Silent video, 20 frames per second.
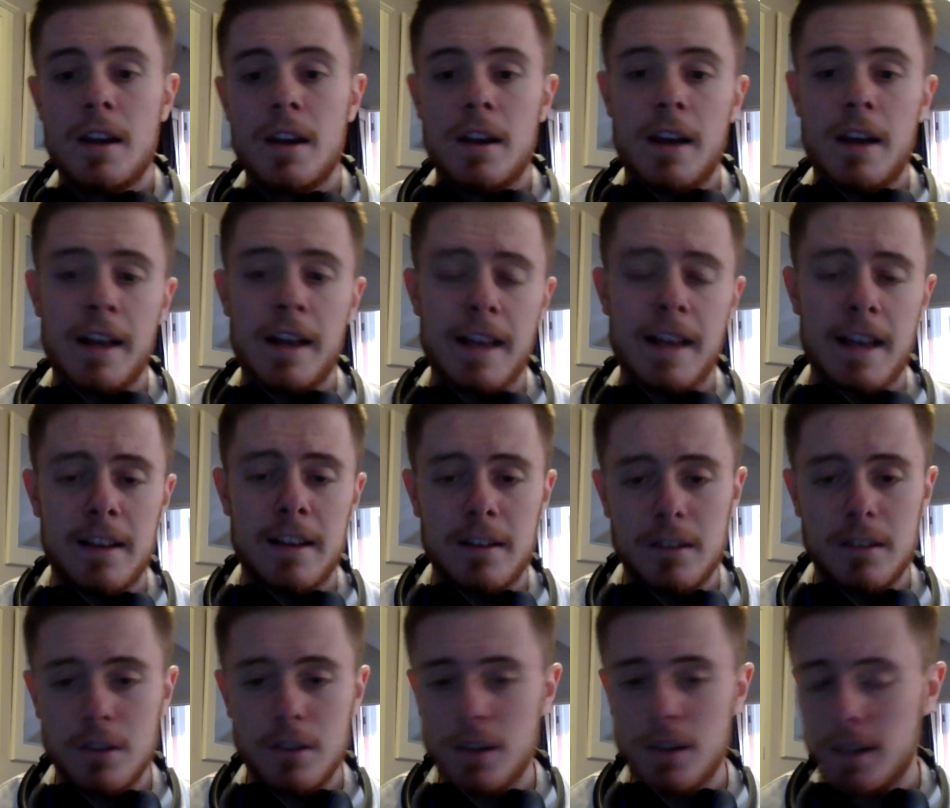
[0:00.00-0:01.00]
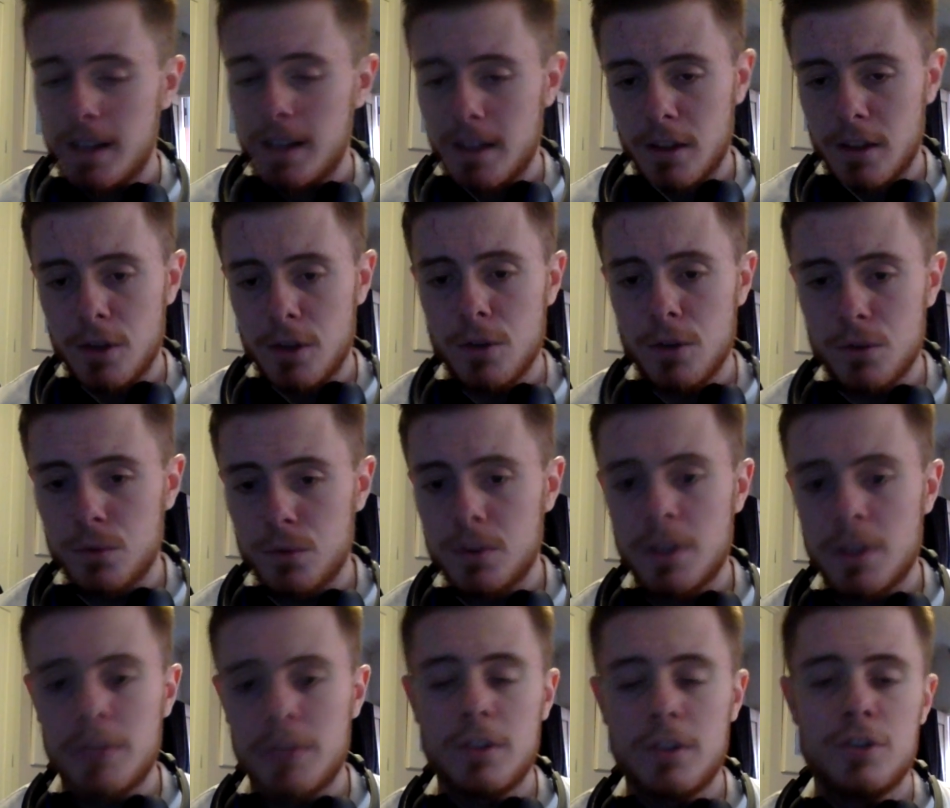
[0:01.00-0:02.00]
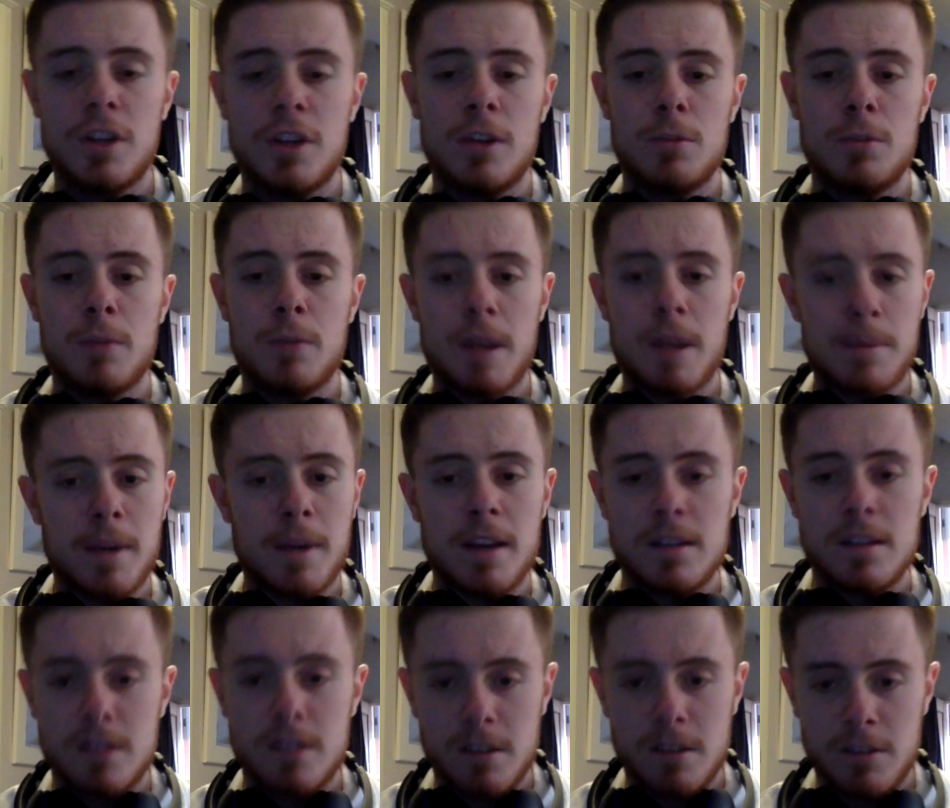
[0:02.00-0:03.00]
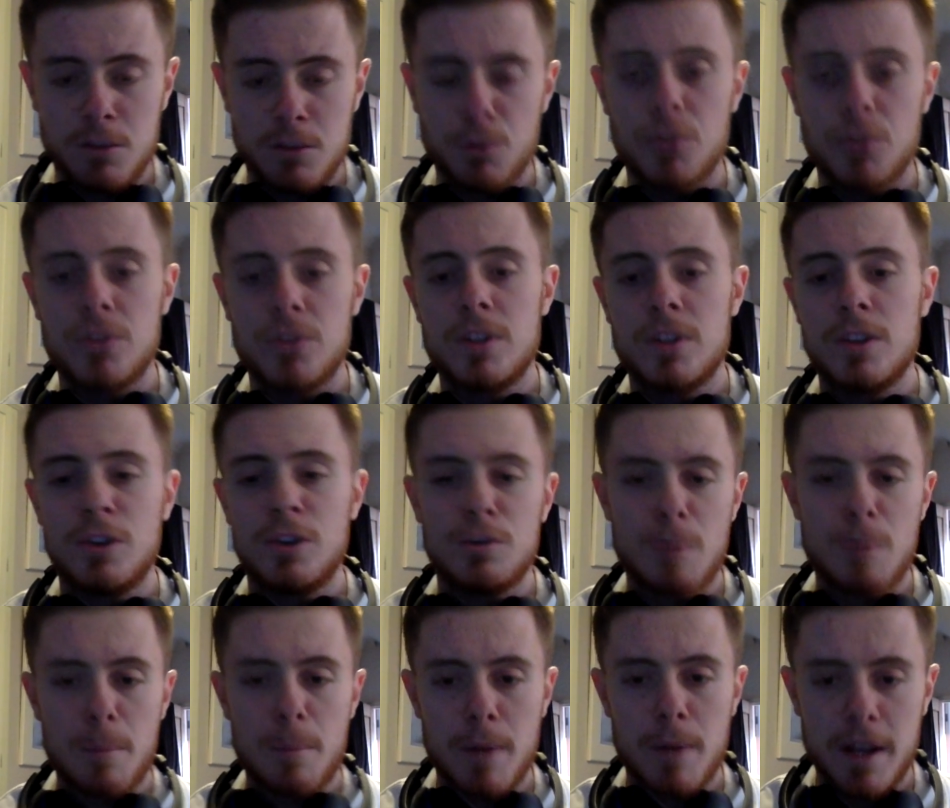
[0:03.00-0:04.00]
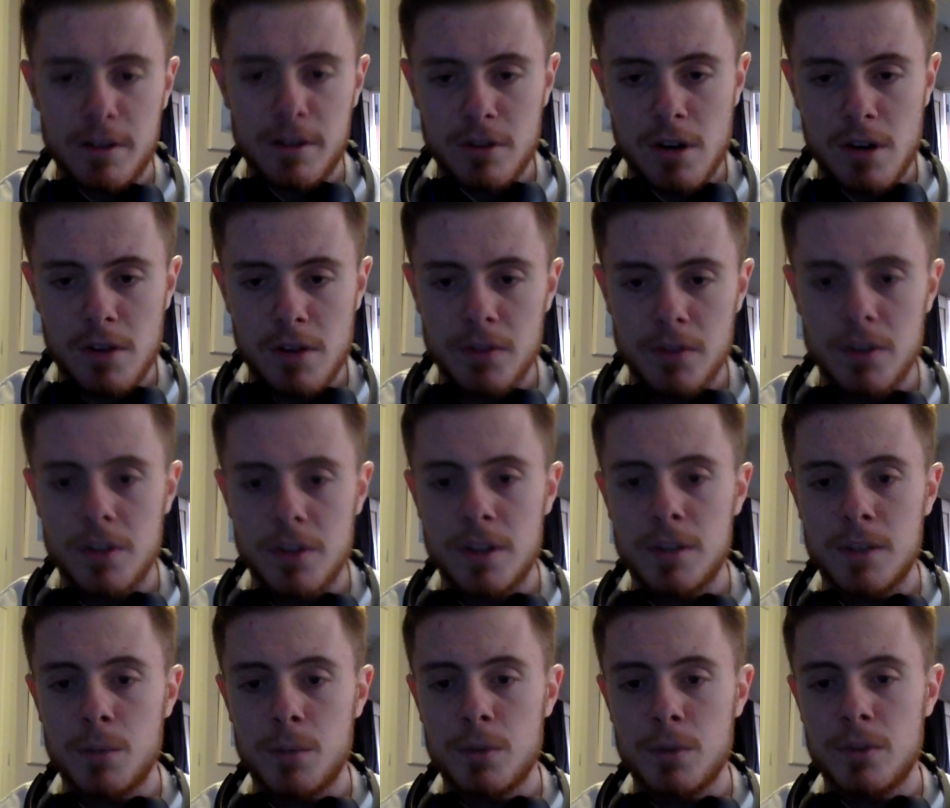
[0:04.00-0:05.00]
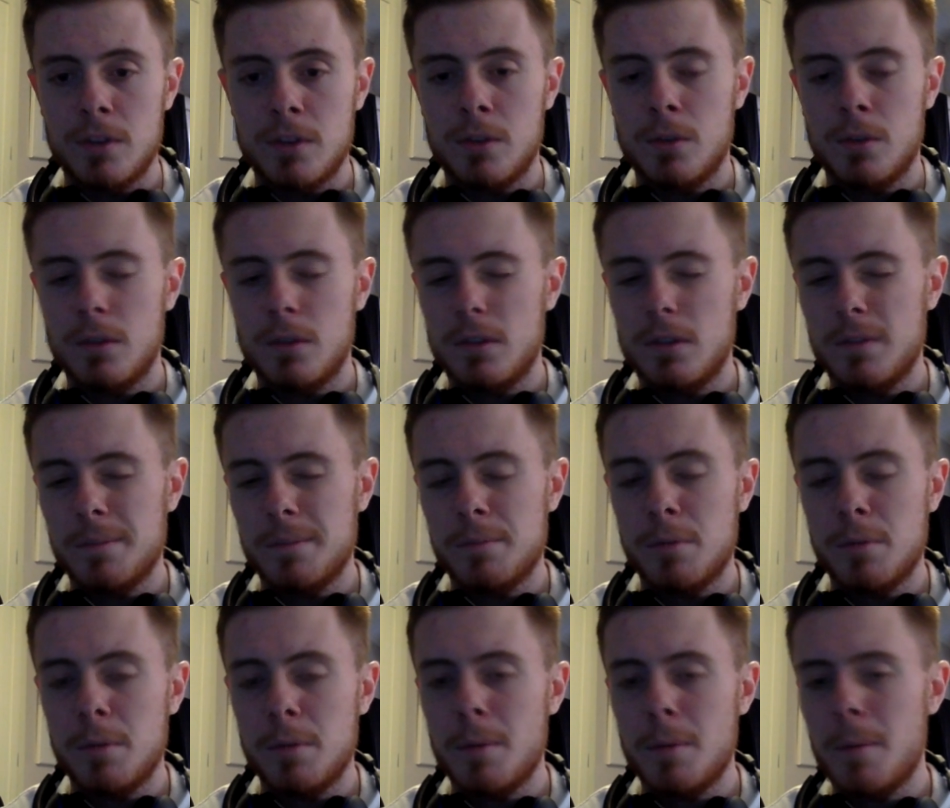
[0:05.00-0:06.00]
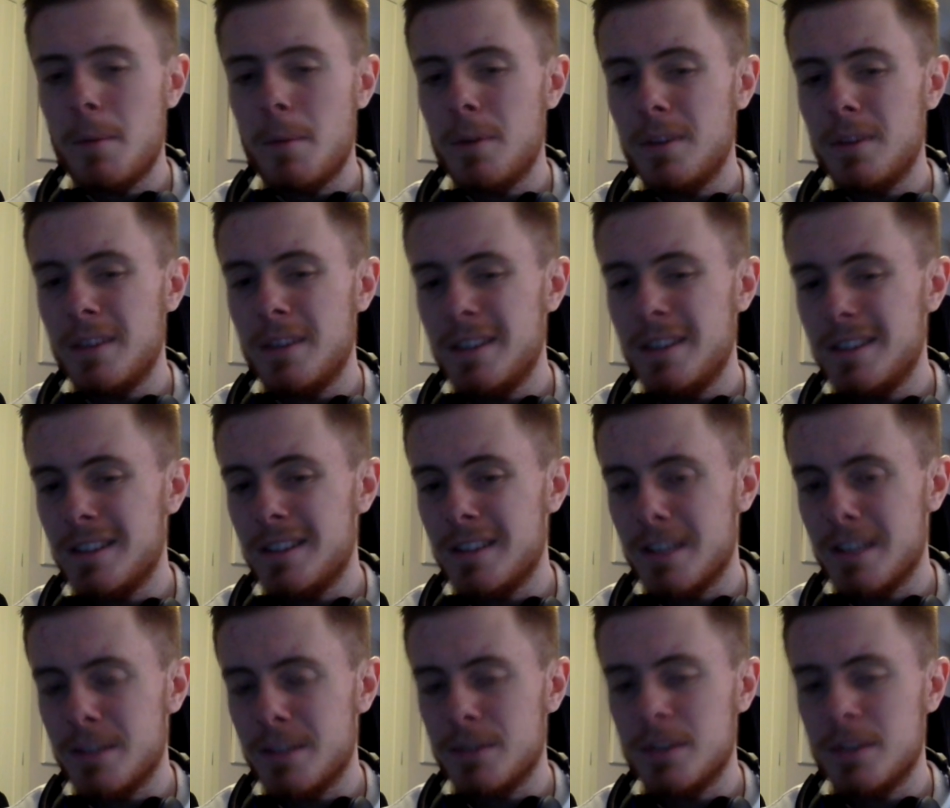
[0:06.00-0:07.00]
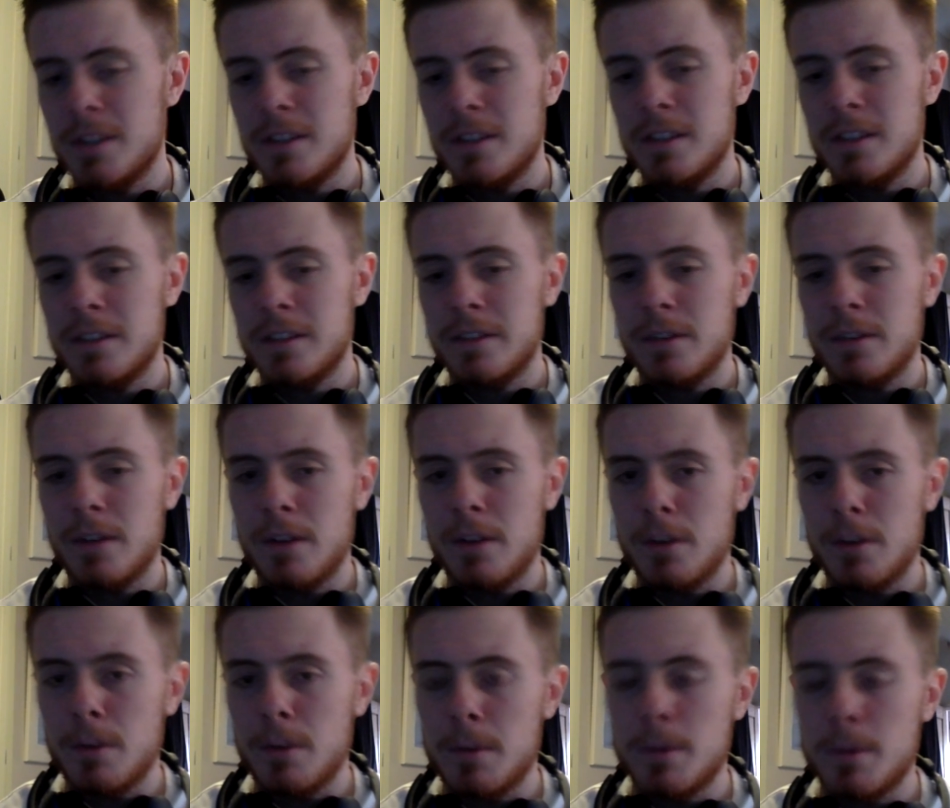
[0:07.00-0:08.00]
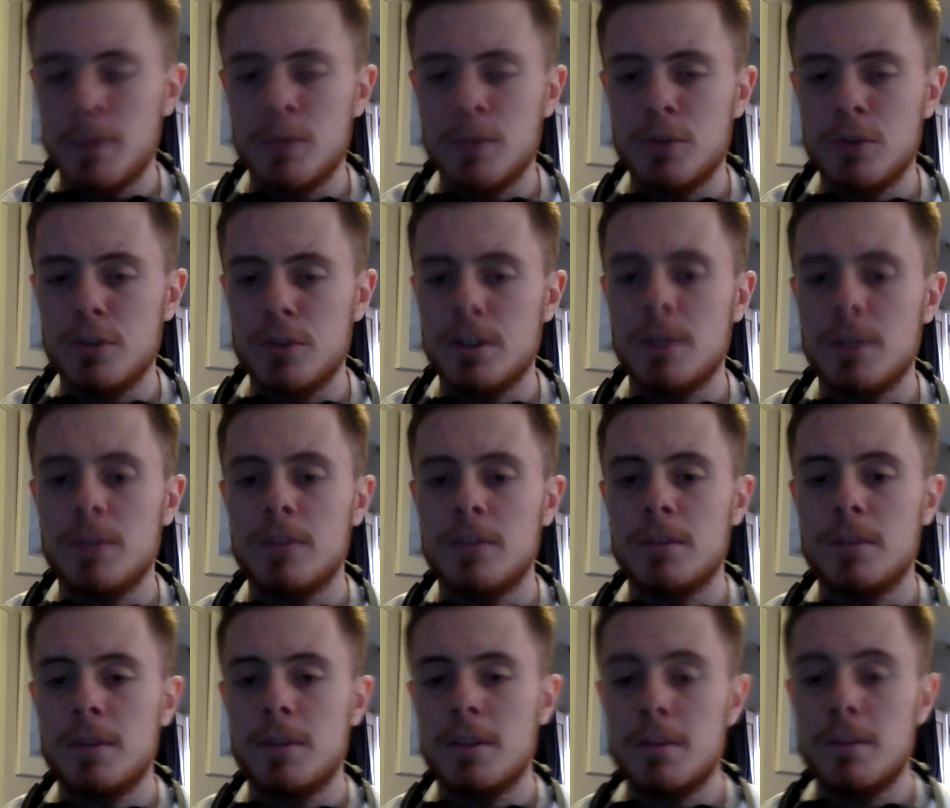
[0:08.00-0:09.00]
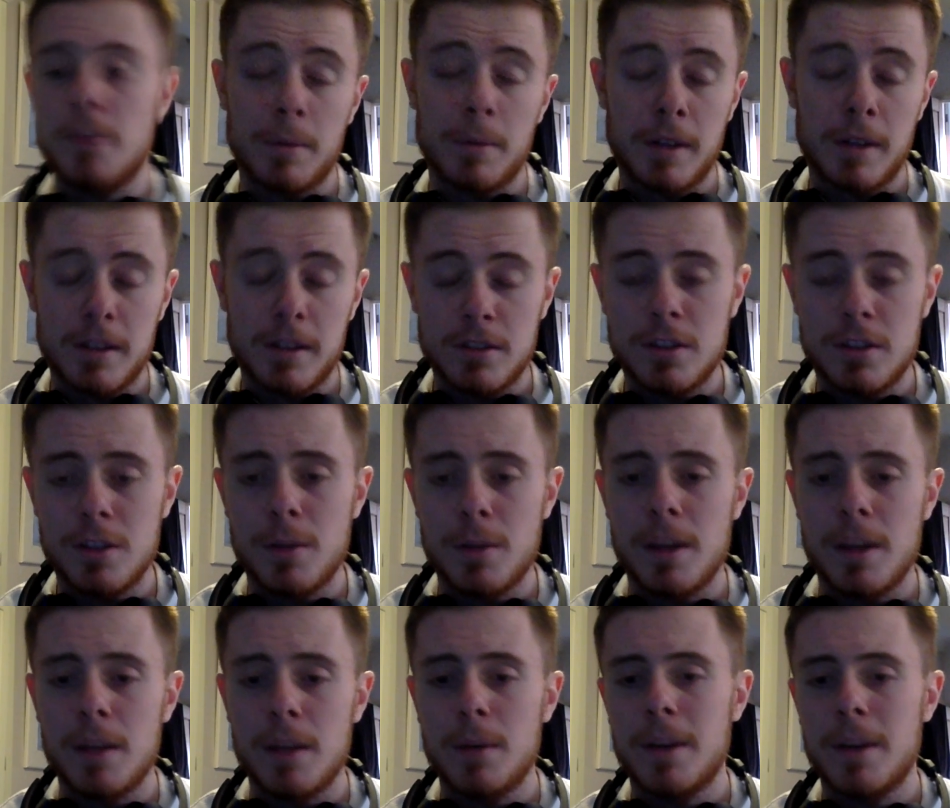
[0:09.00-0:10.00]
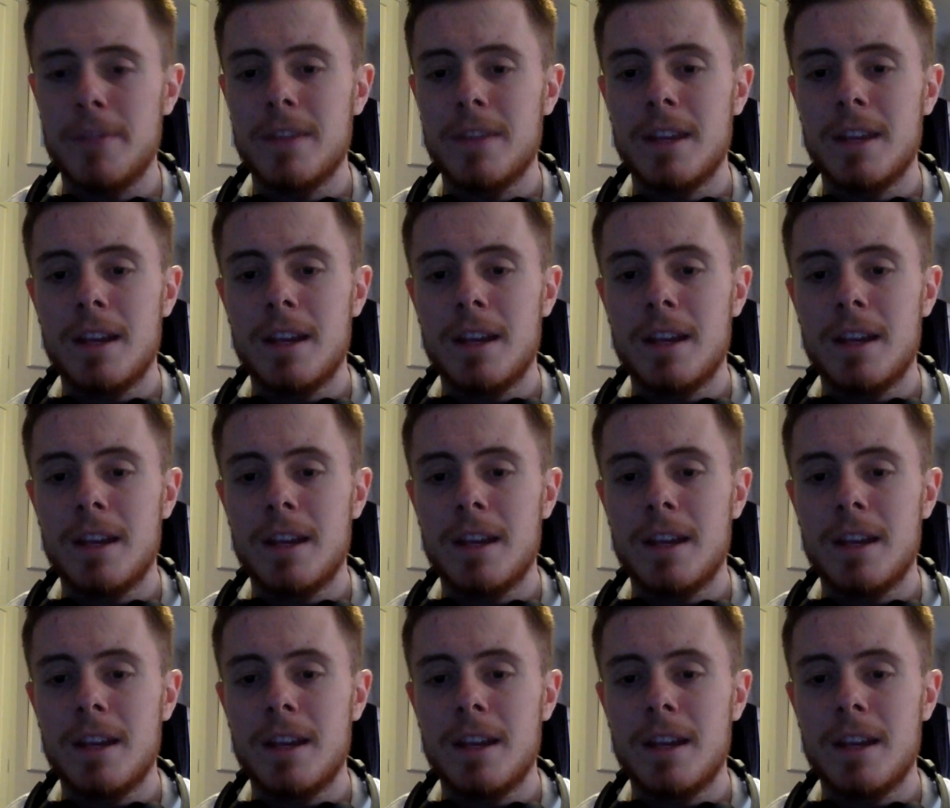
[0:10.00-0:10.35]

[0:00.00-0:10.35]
Again, you're going to get the usual stuff in the channel. My NBA series will continue. My Minecraft series, which is probably my least successful series. I feel like not many people enjoy that one so much, but I'm going to continue it anyway.